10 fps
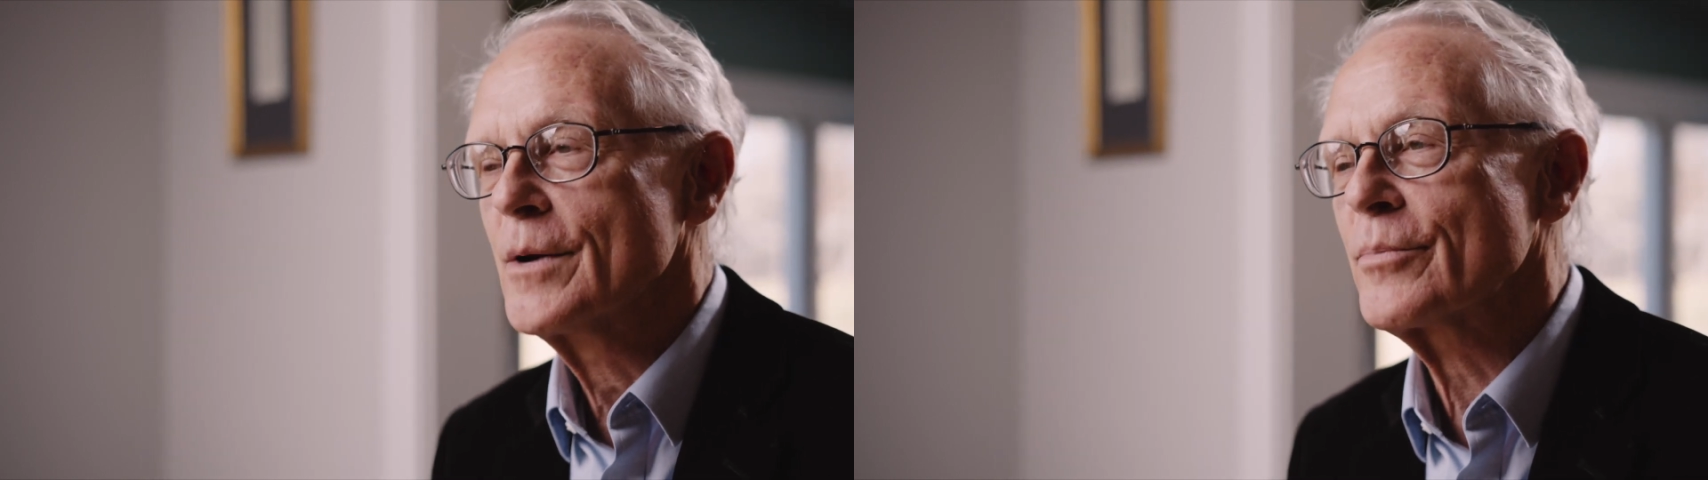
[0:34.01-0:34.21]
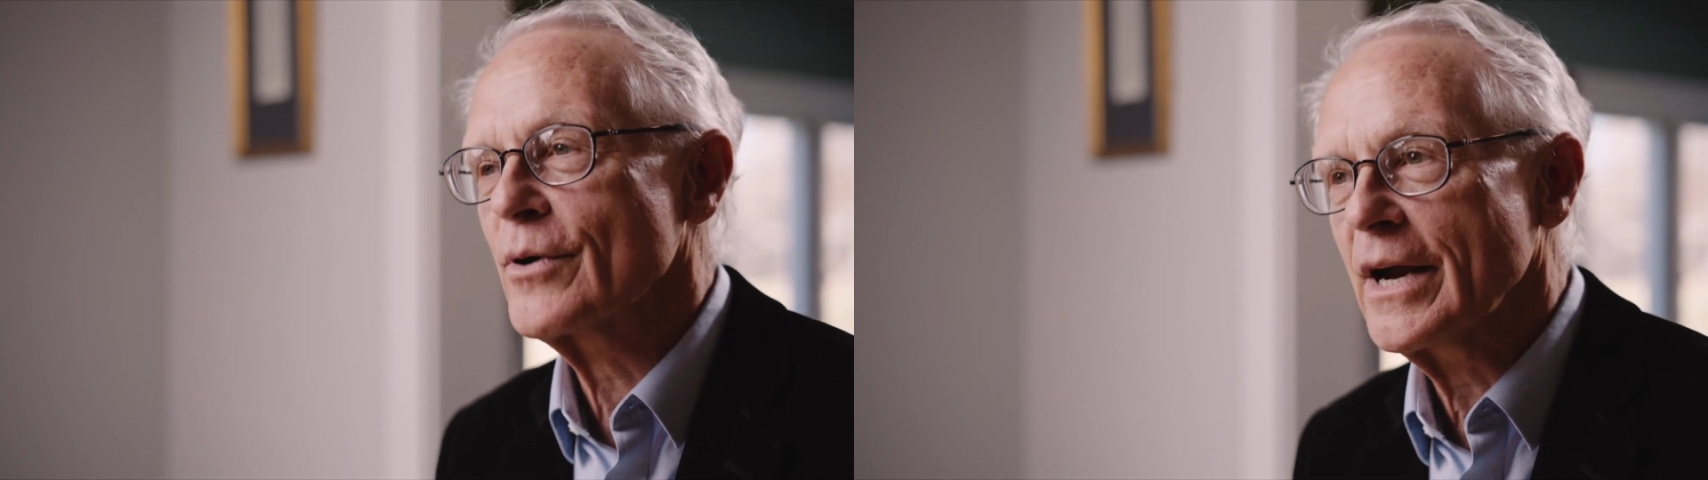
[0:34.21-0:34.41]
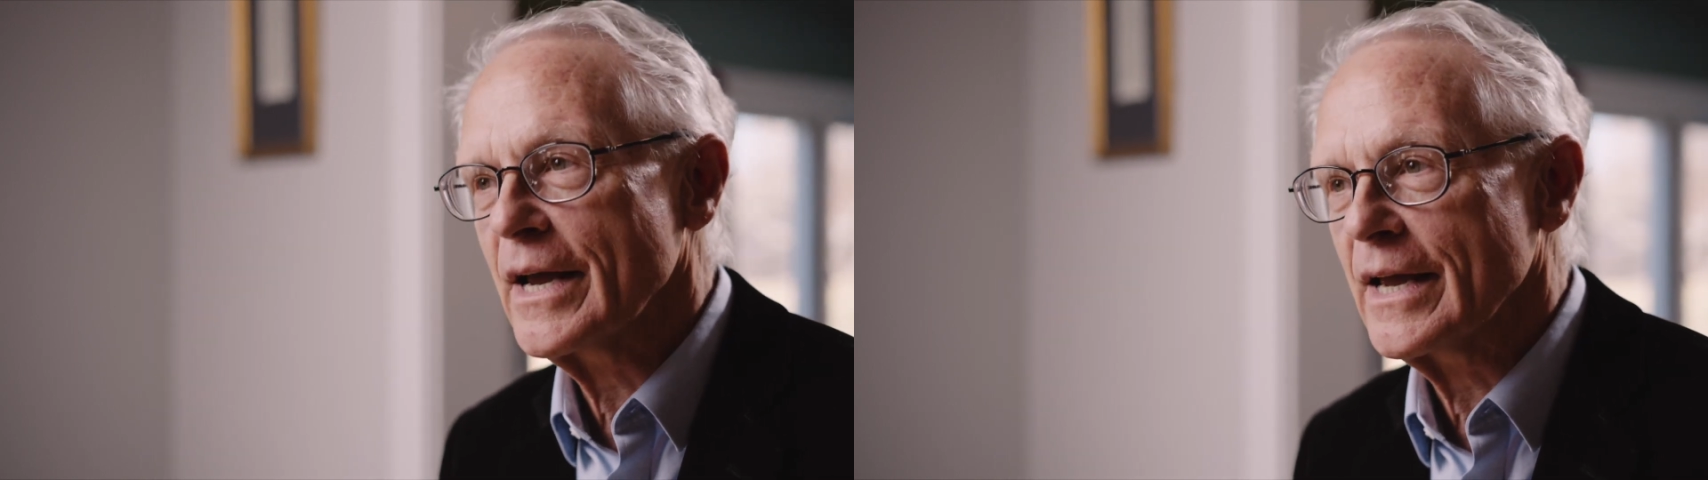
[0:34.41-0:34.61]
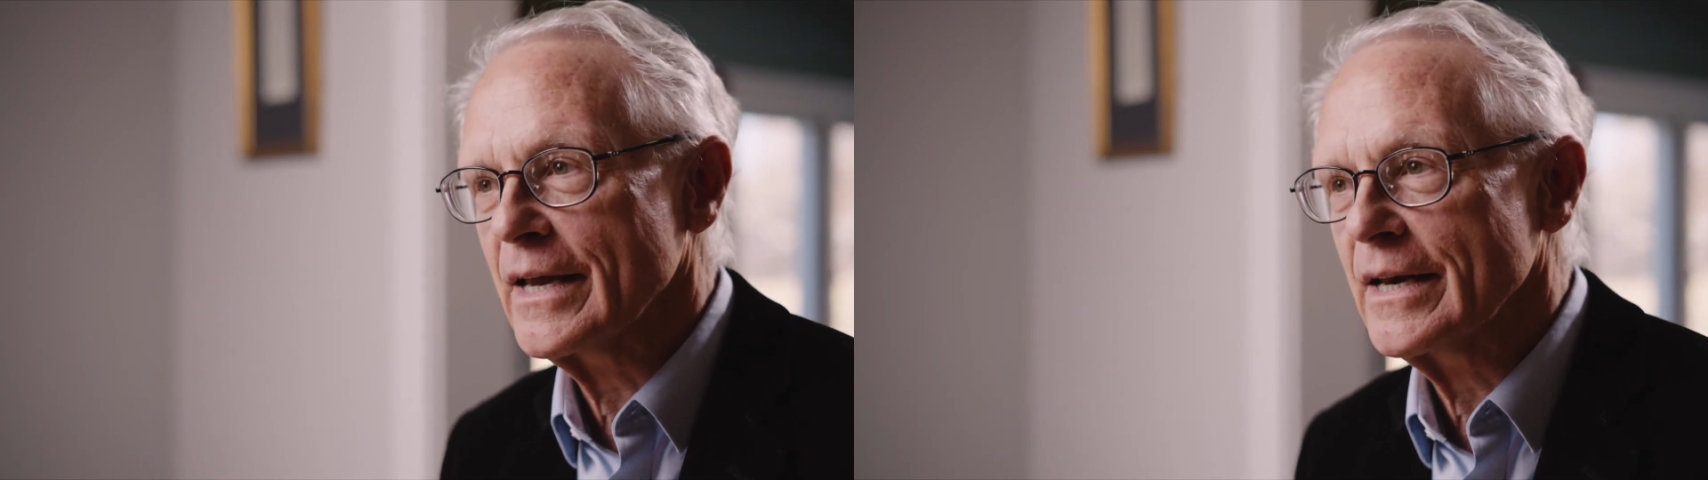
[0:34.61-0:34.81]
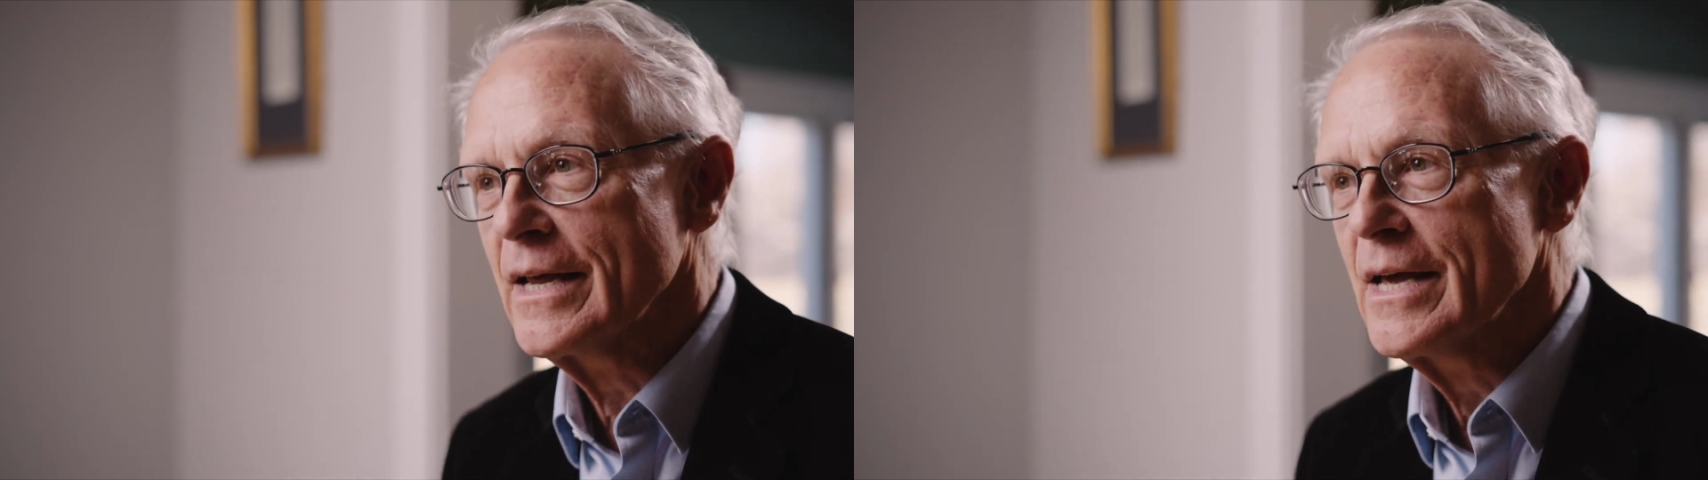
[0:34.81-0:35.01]

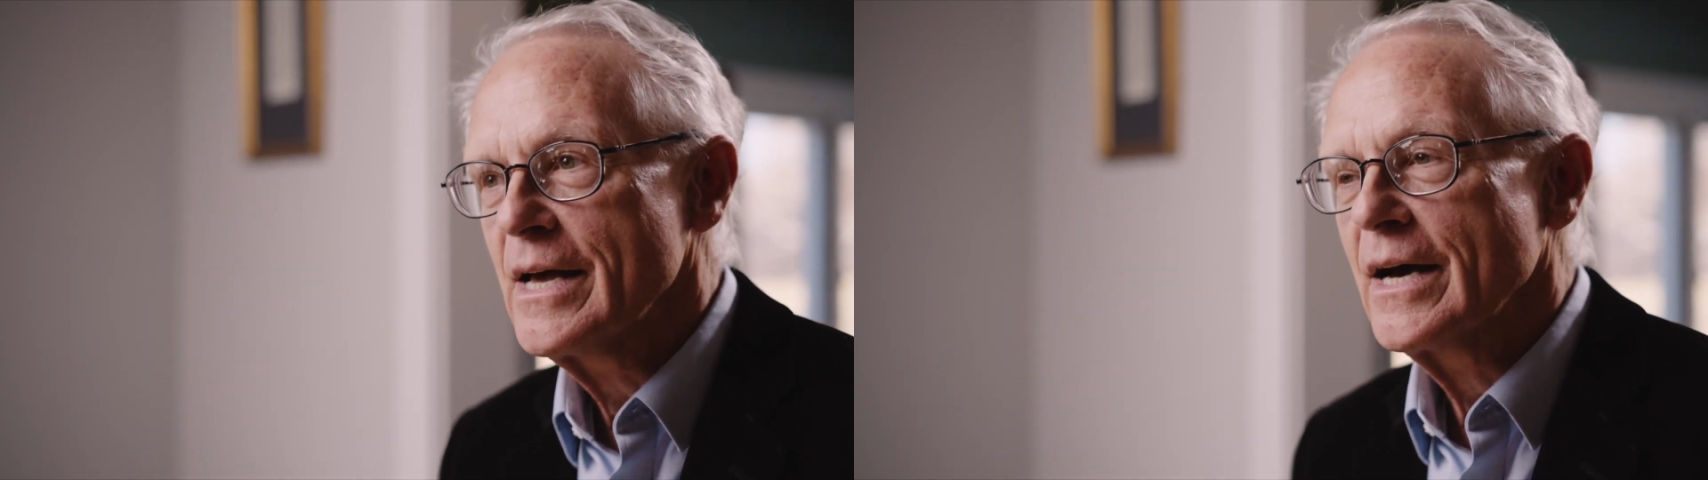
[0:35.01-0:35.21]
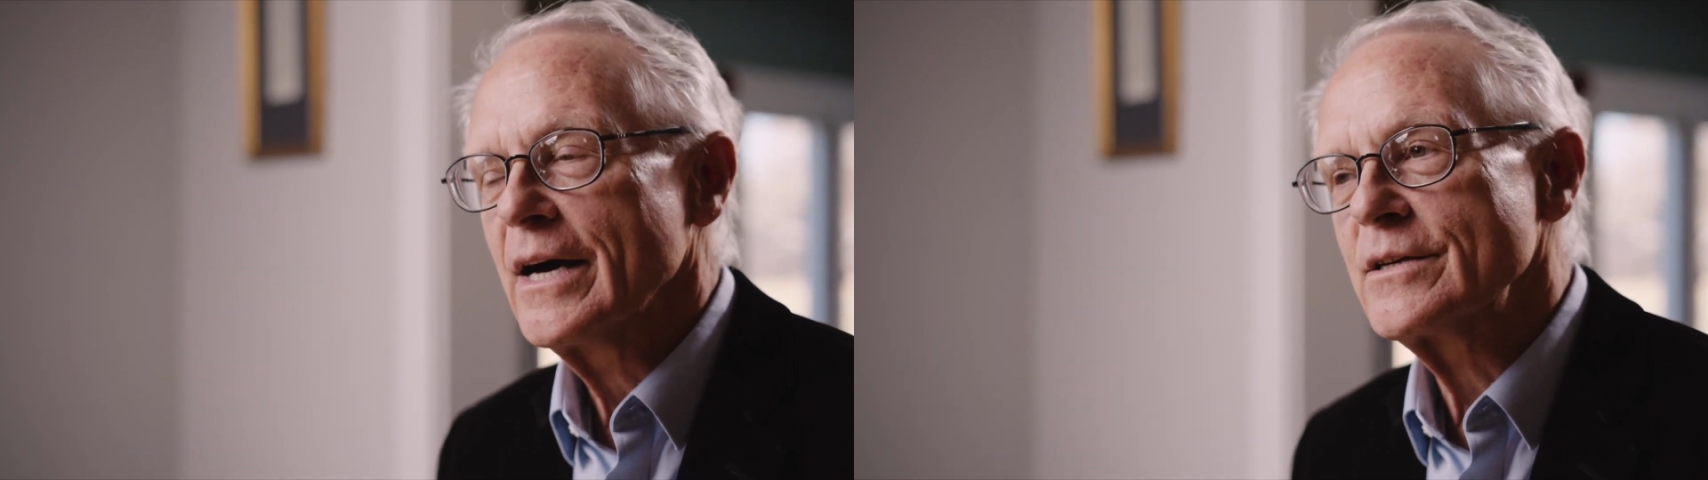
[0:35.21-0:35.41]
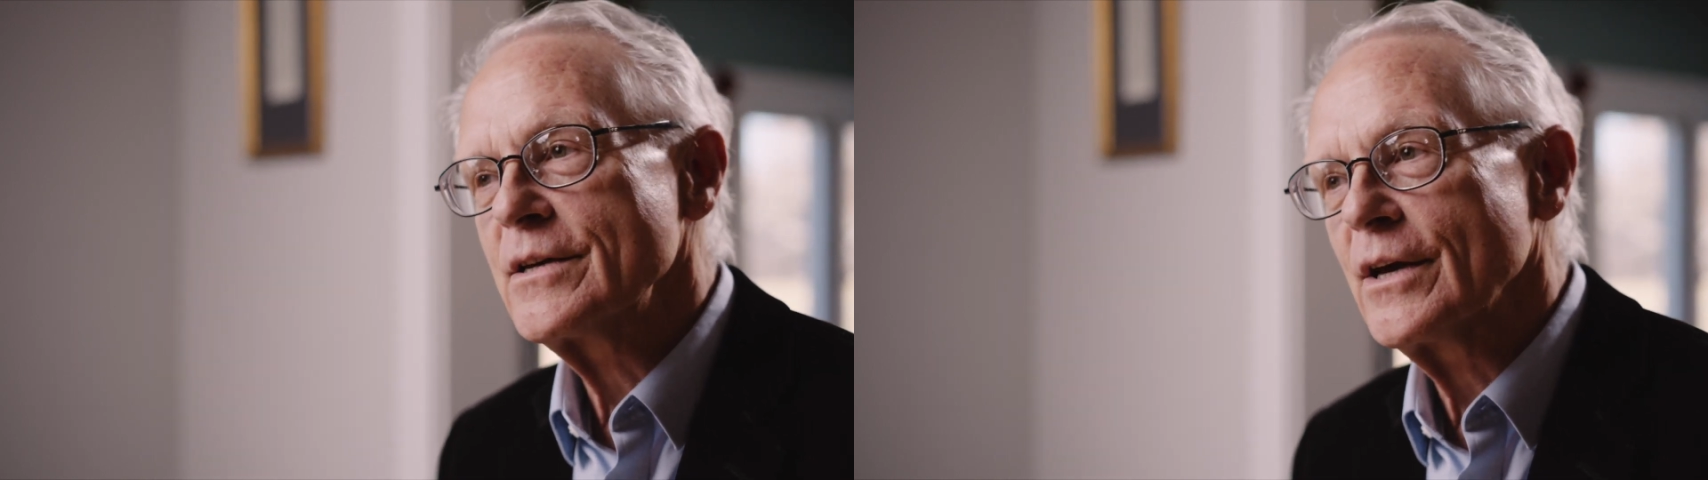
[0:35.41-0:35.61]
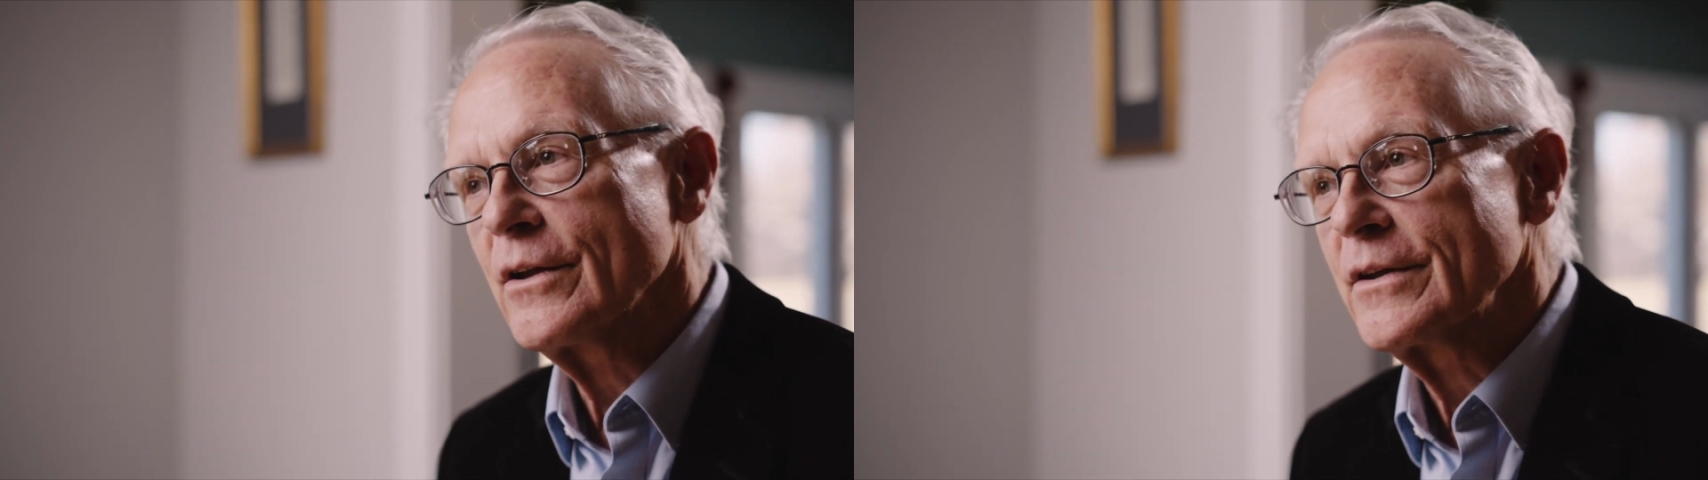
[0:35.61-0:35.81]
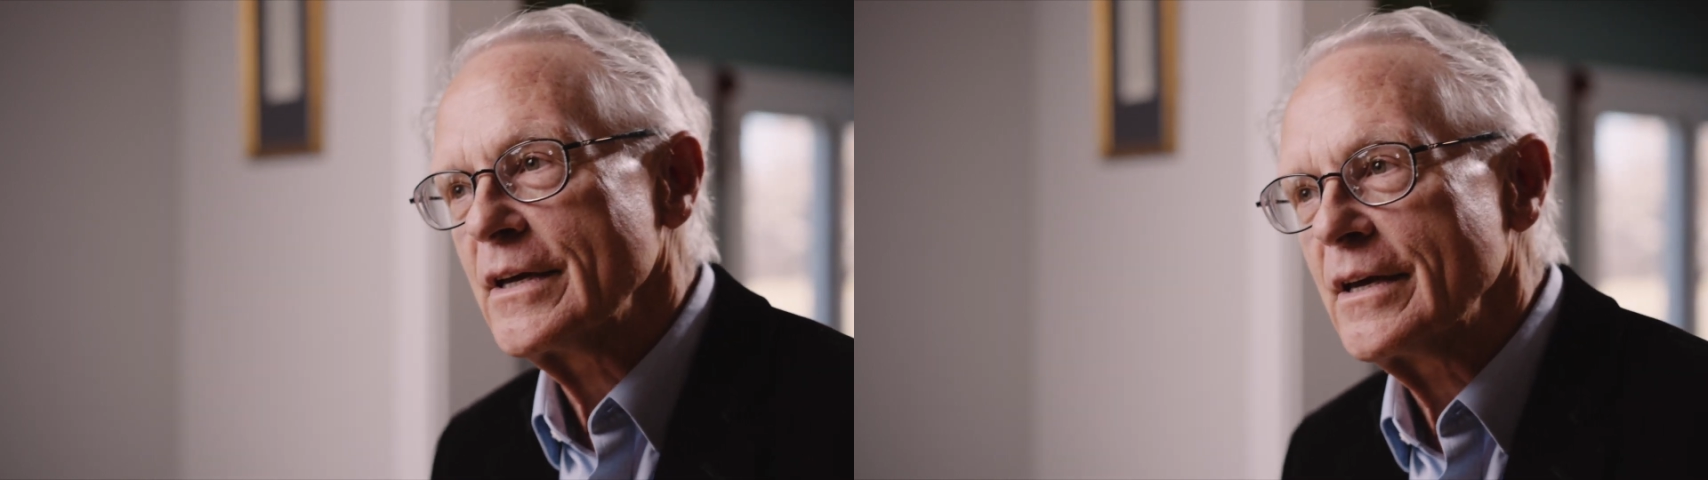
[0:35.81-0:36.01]
praying until
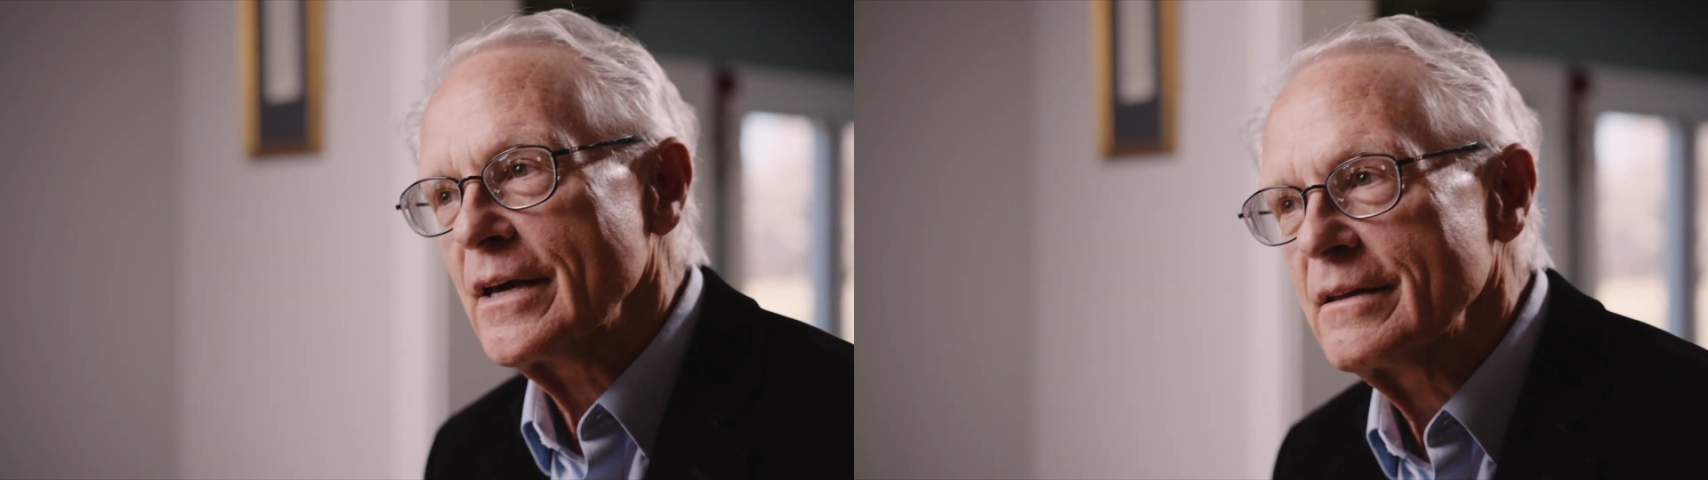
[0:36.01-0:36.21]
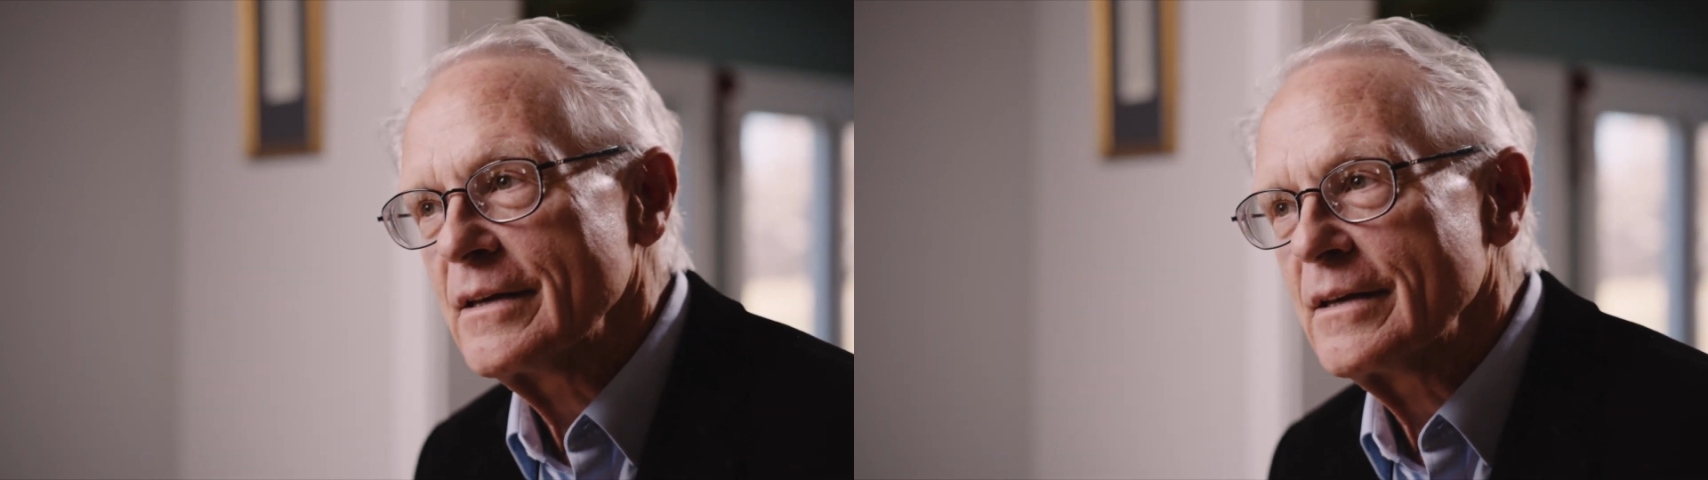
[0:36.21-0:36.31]
the